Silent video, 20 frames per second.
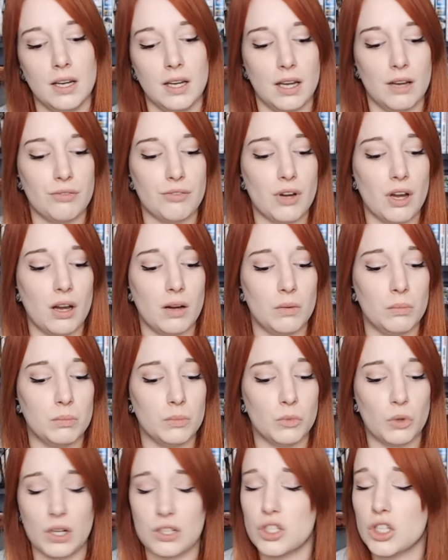if
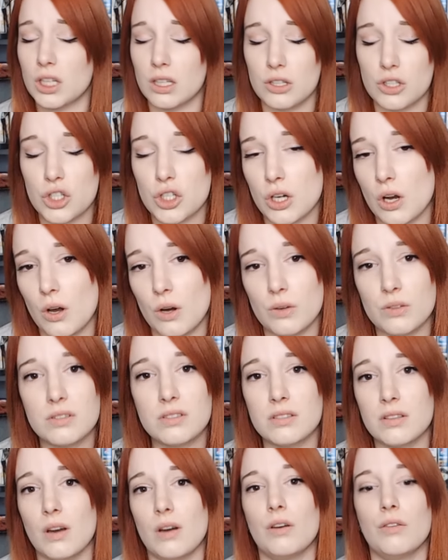I'm watching a show.
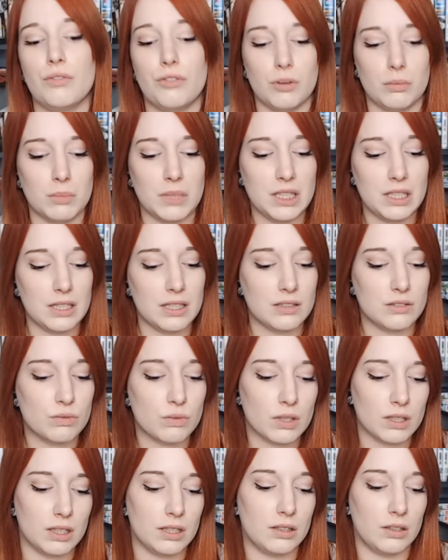So for me, it's
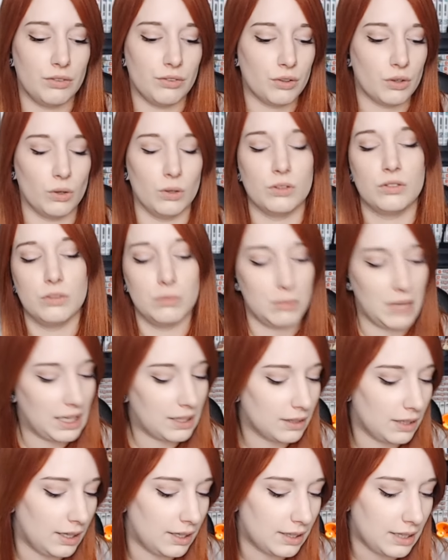really difficult to
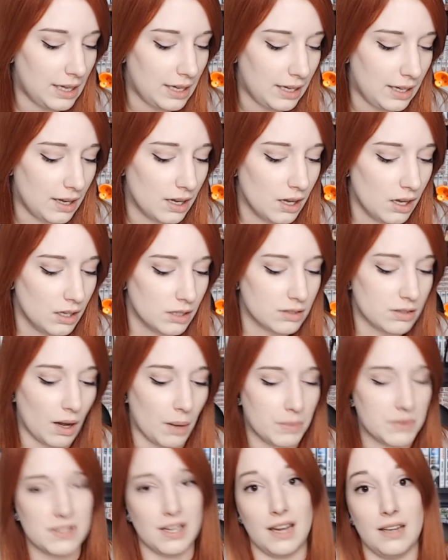make like a
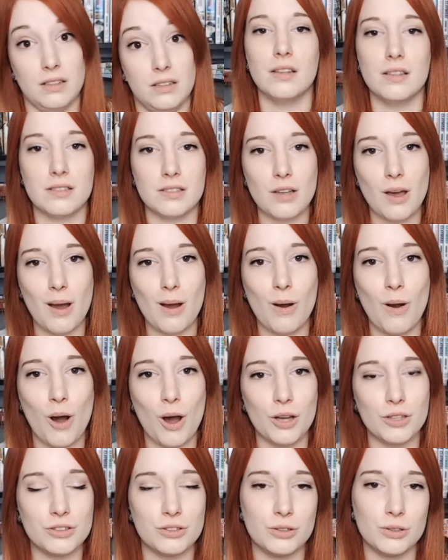top 10. So
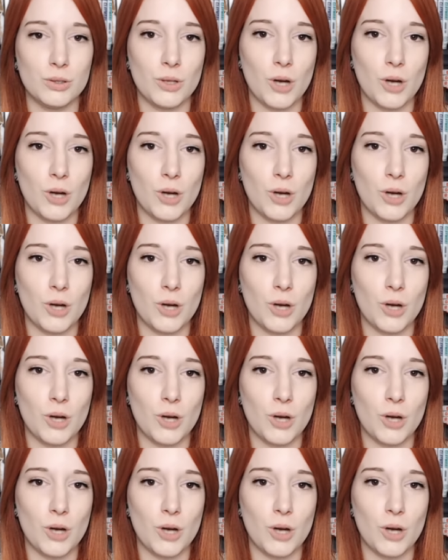on to